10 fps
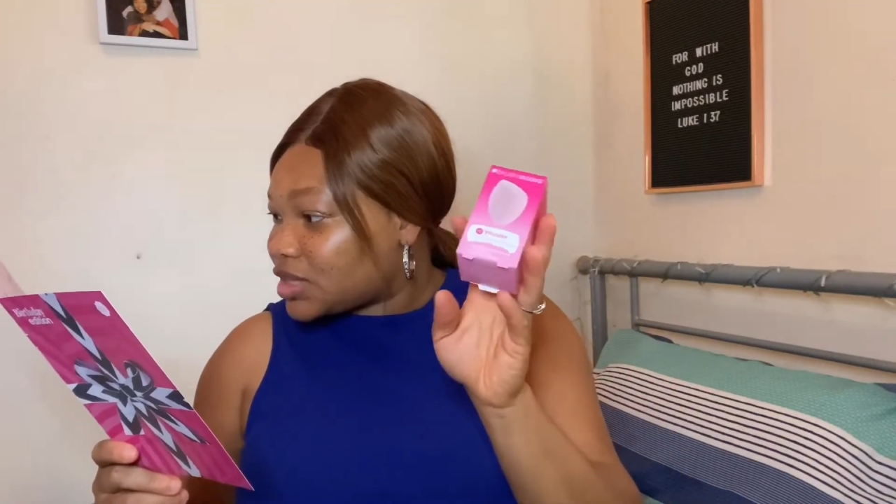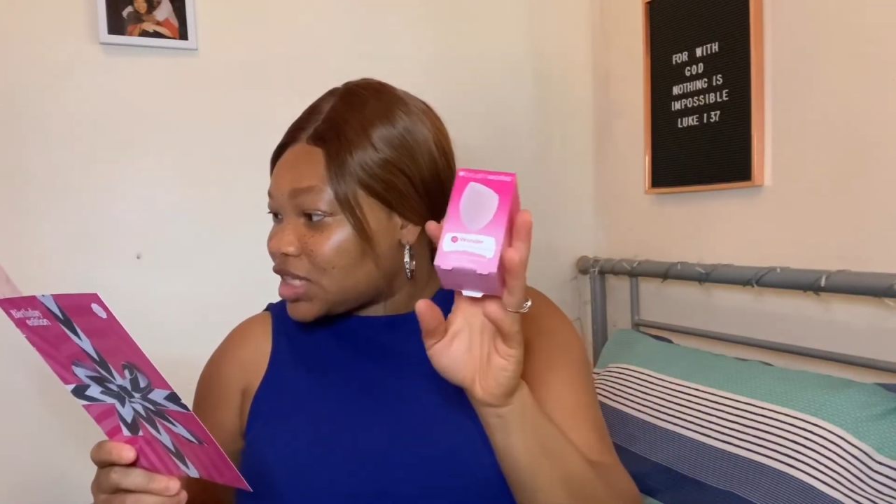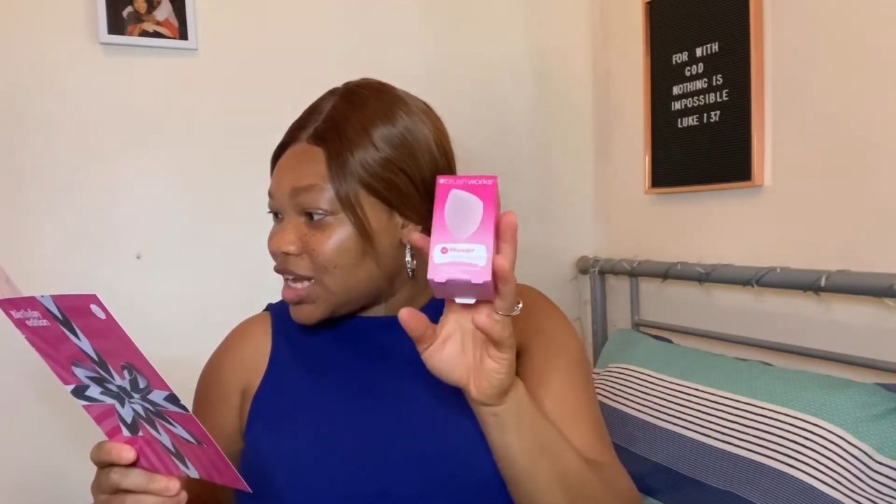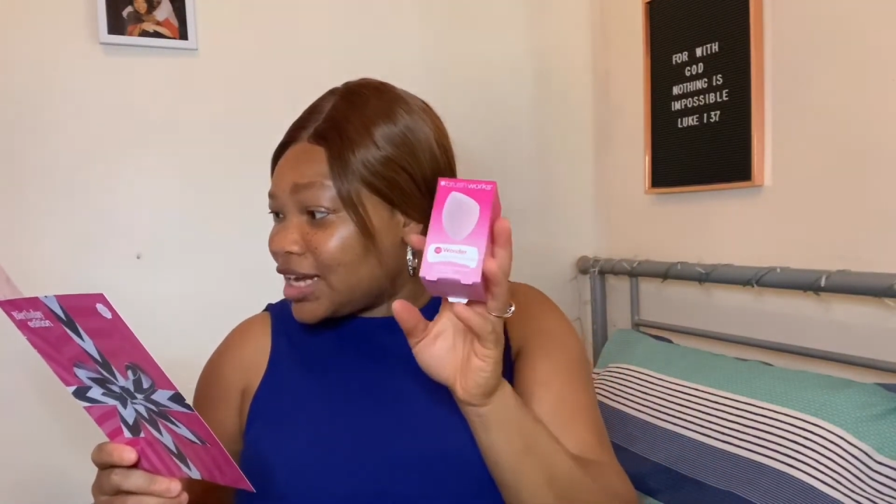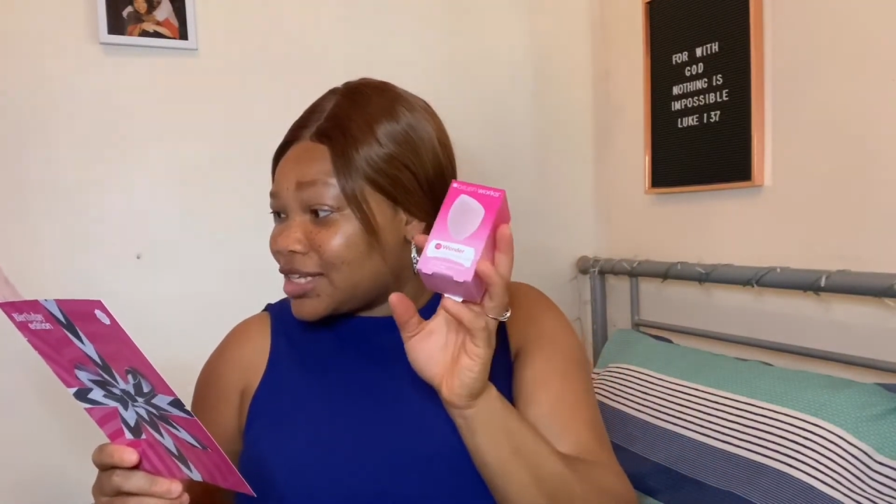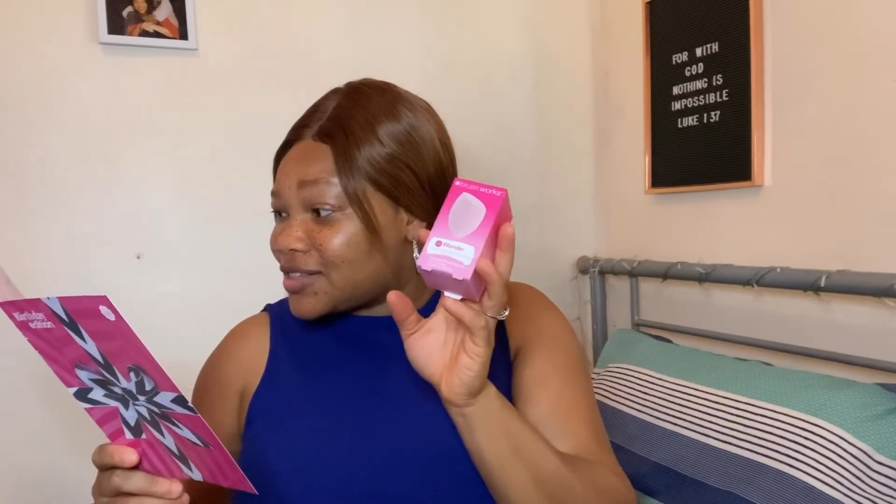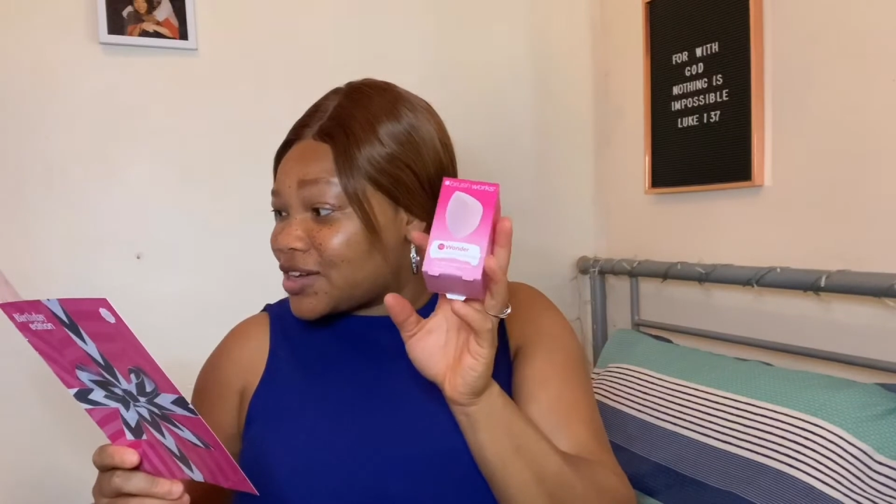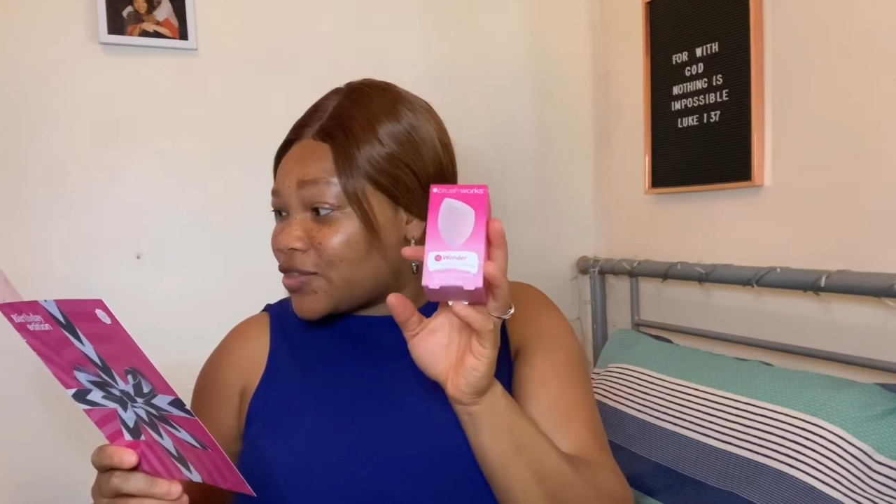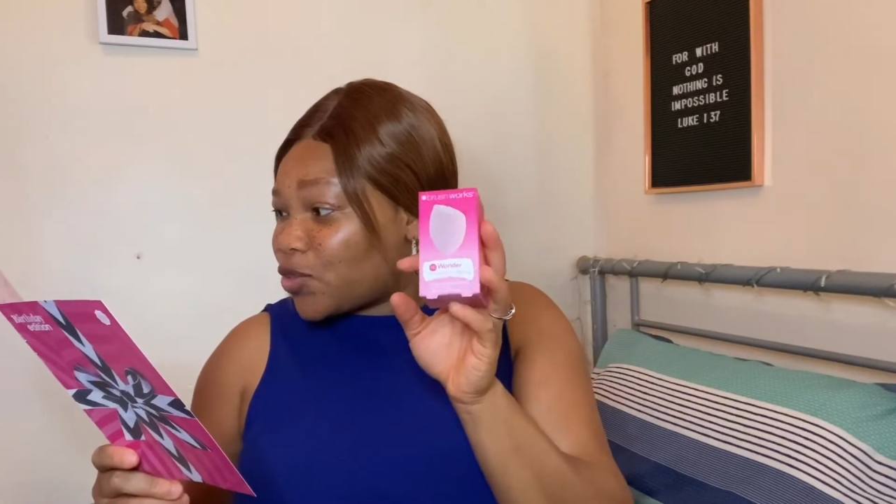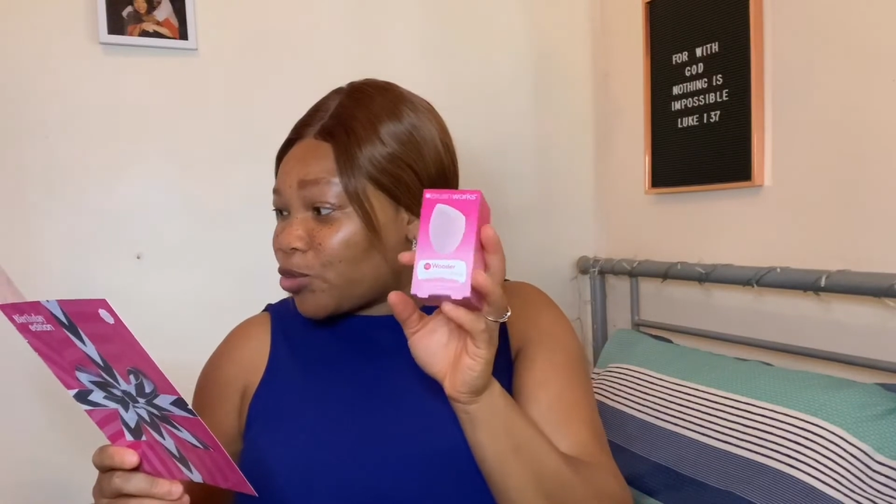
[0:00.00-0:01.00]
it's
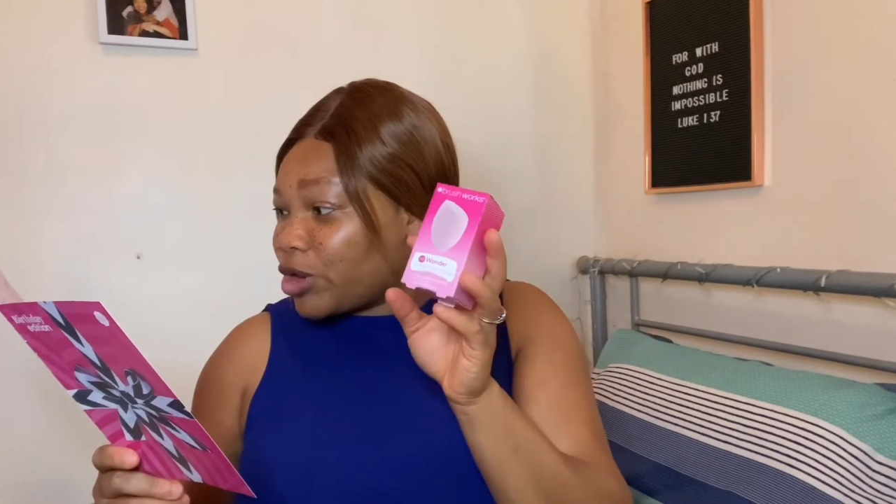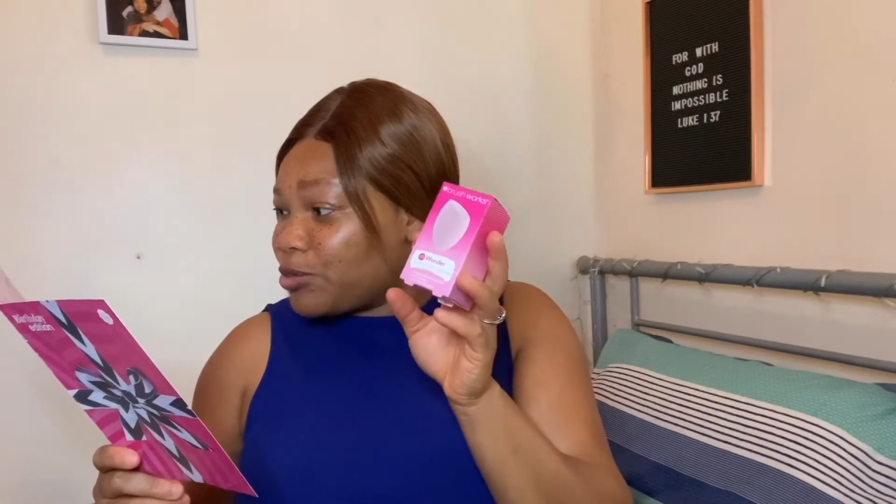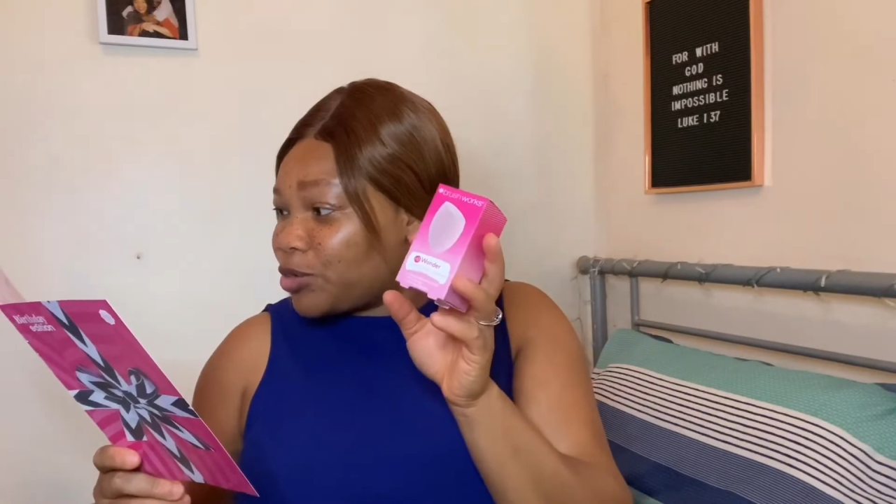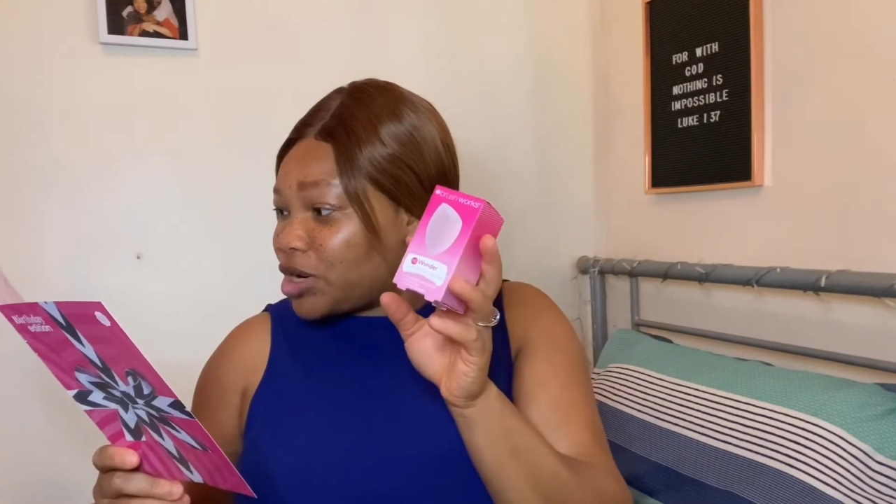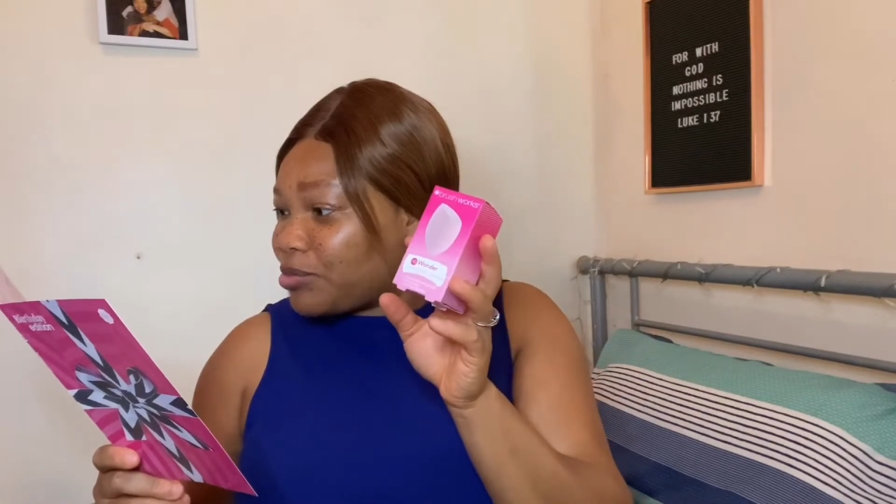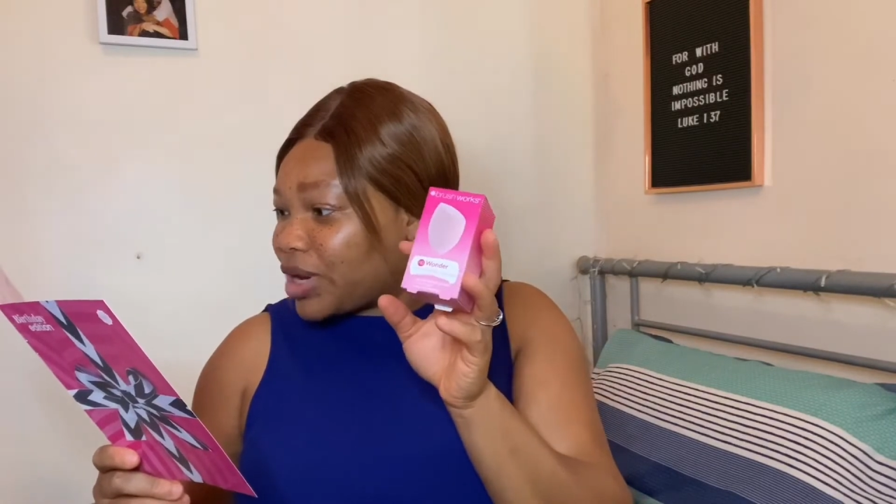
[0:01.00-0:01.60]
a 3-in-1